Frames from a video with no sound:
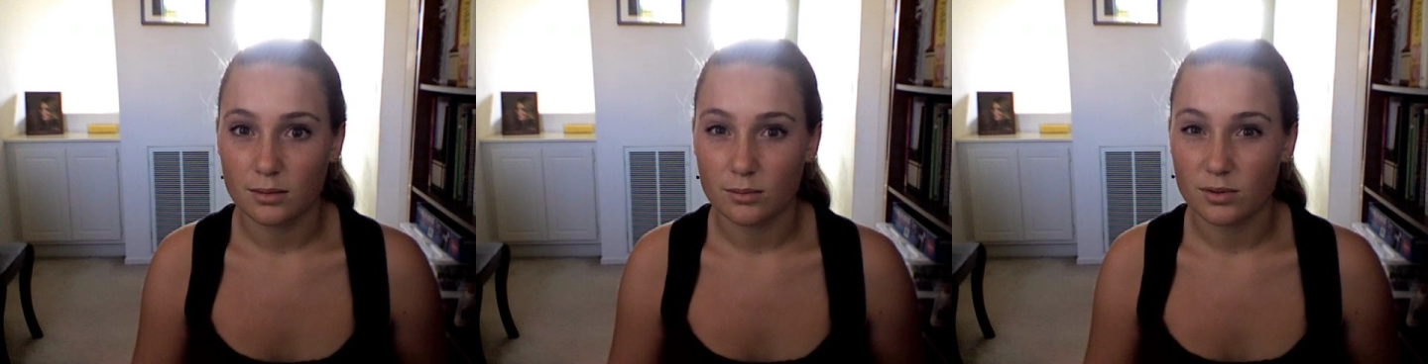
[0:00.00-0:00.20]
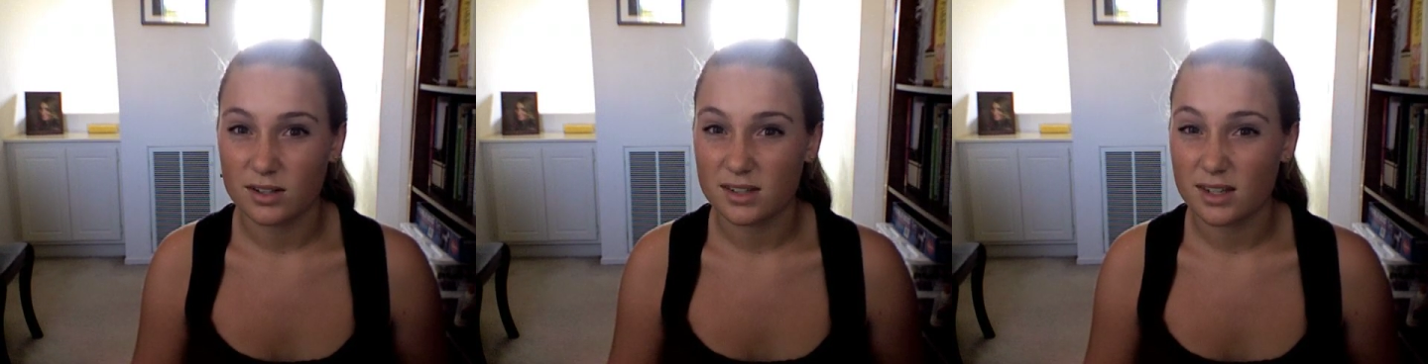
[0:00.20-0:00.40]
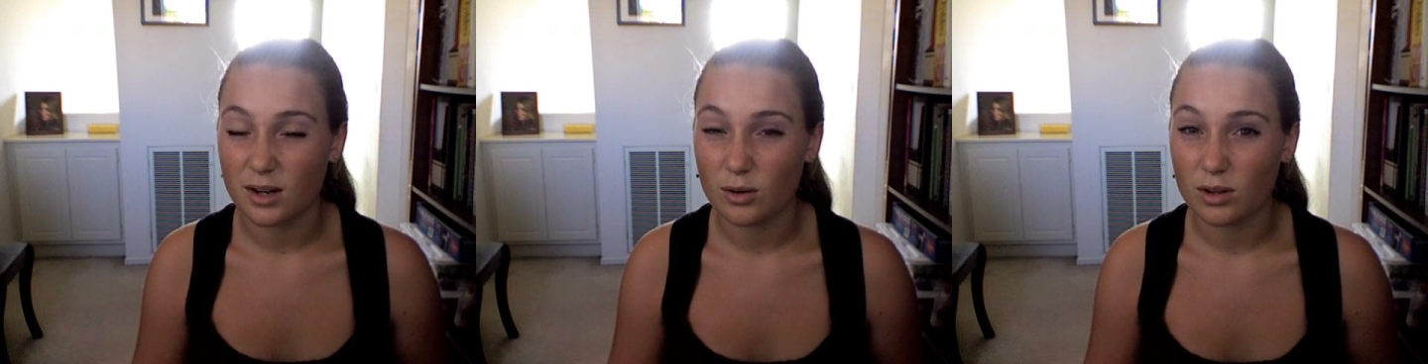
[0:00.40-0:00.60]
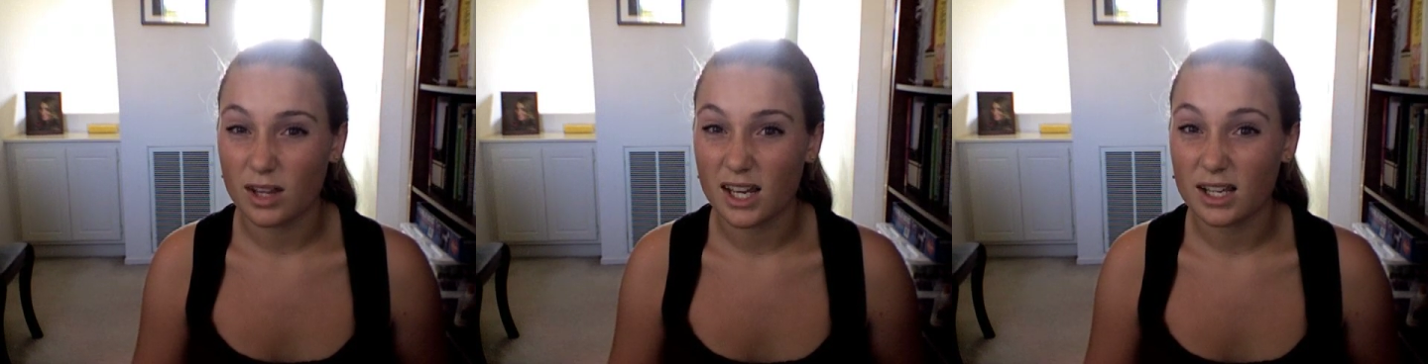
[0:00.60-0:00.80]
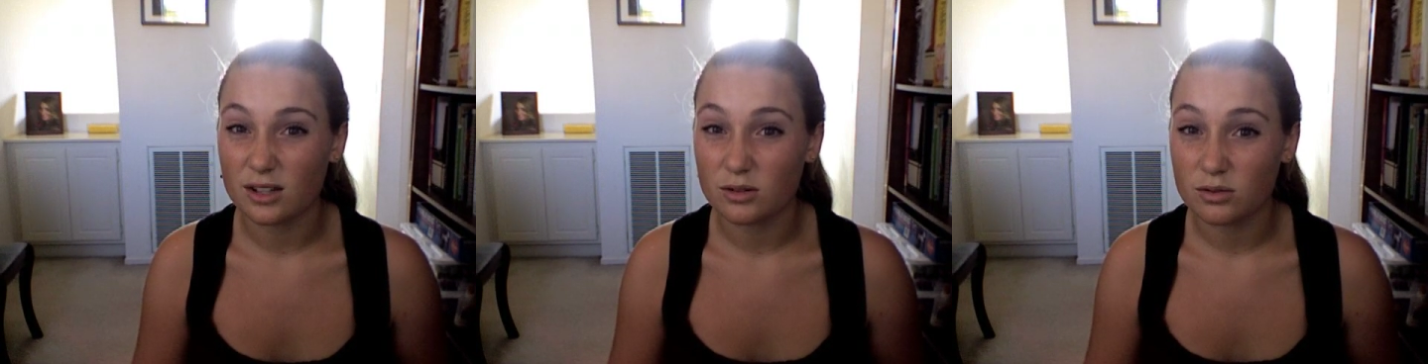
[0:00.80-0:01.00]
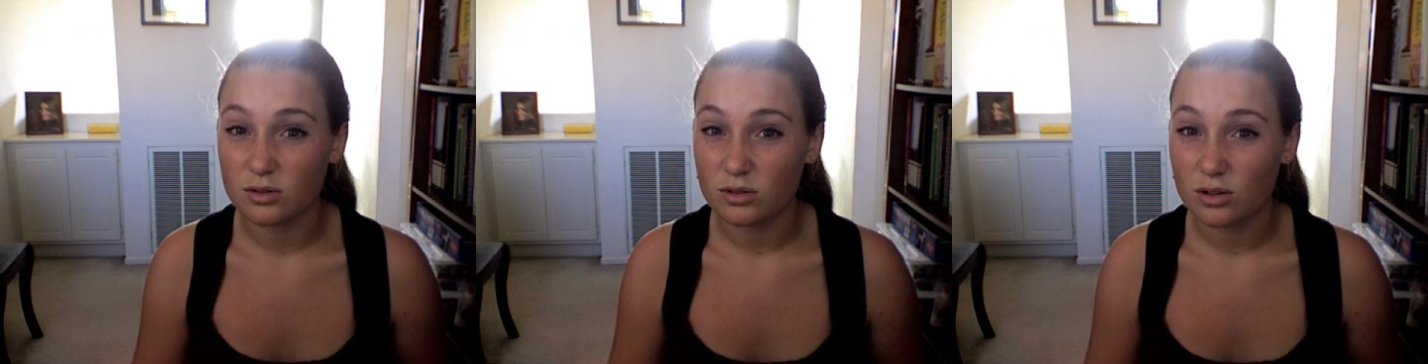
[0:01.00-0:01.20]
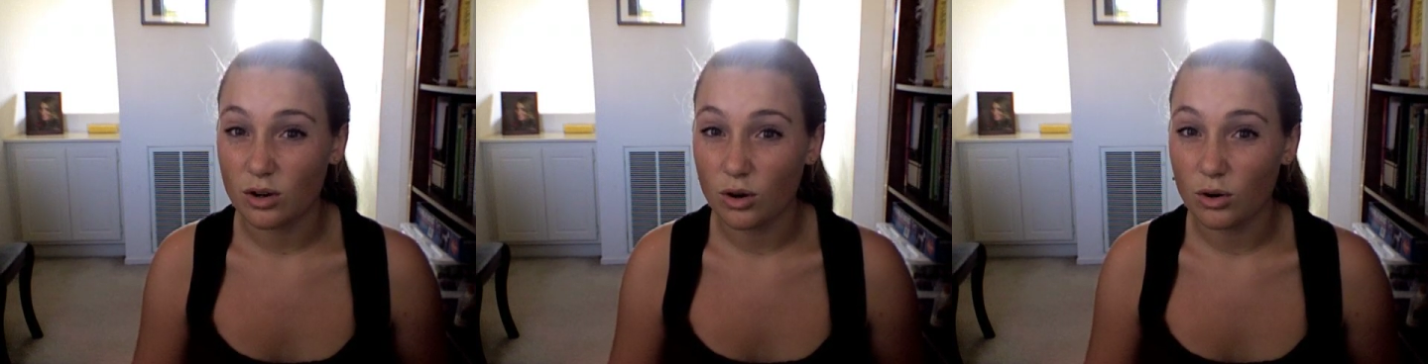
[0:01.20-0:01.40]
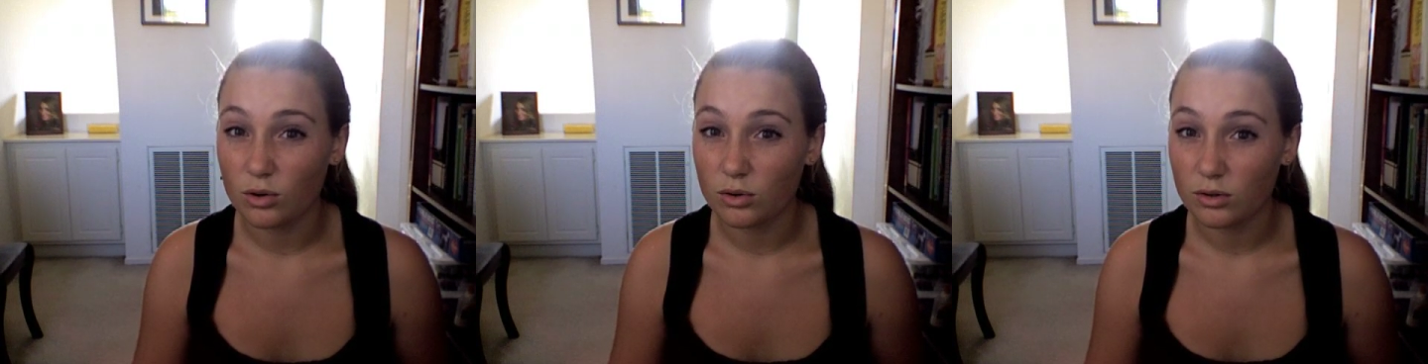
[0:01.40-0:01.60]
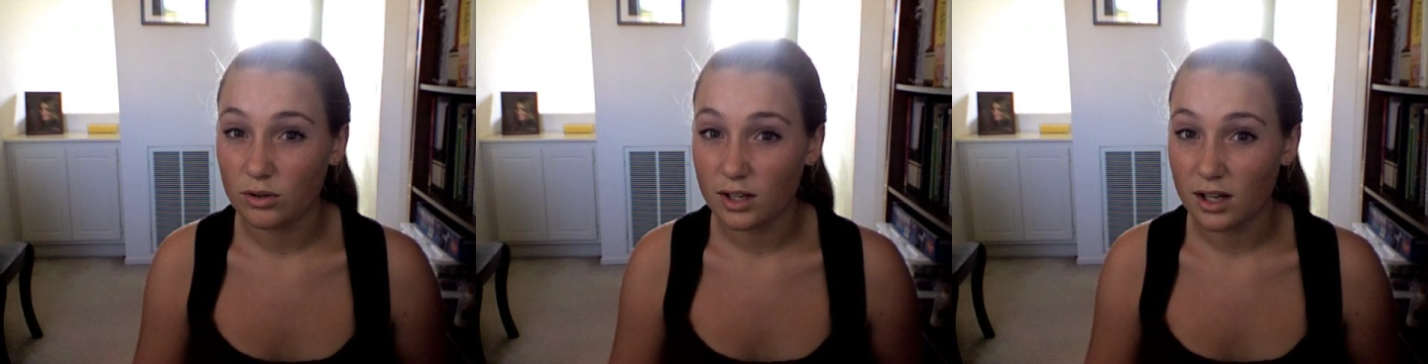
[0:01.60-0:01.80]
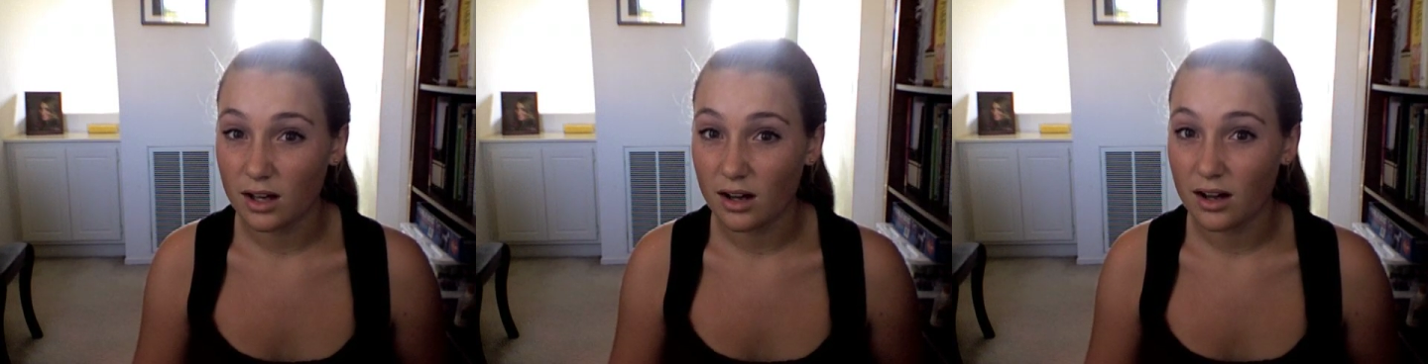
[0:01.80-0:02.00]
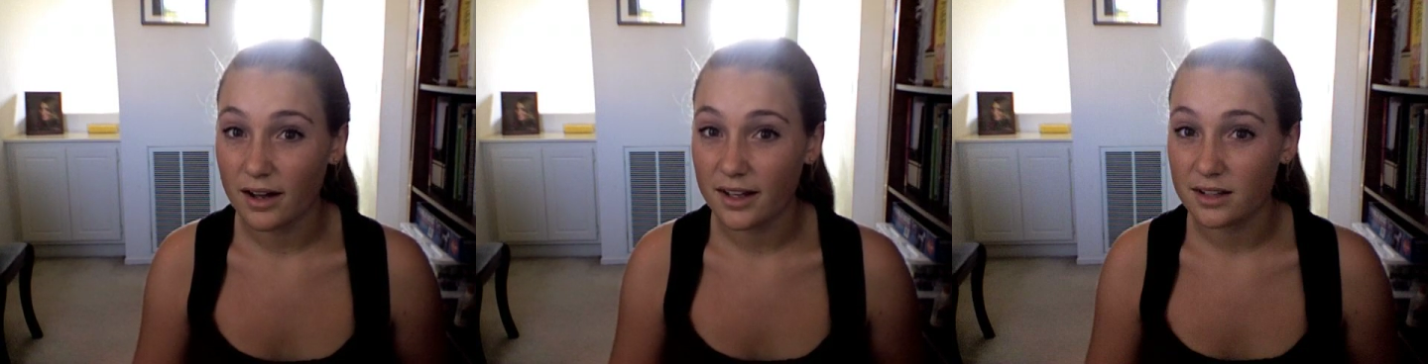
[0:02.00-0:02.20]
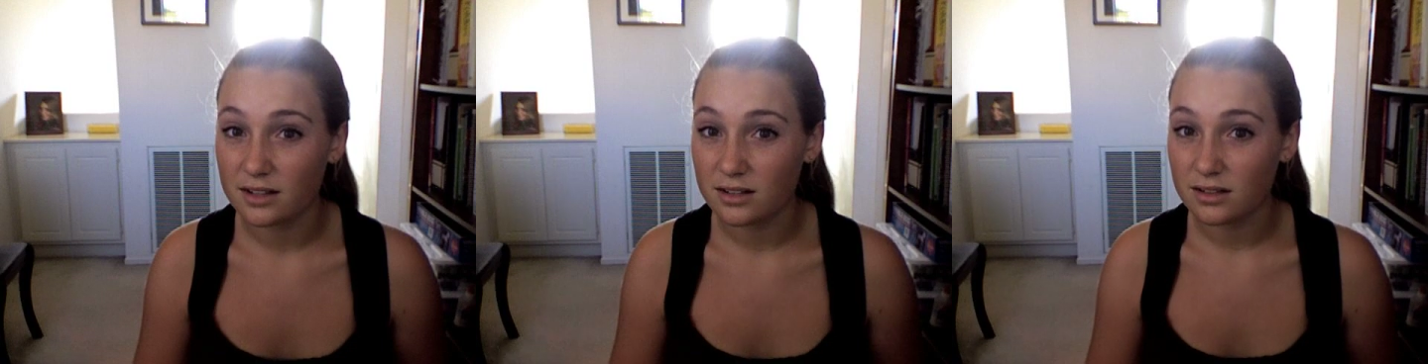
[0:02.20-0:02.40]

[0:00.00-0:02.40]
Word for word: Because they were like totally hot.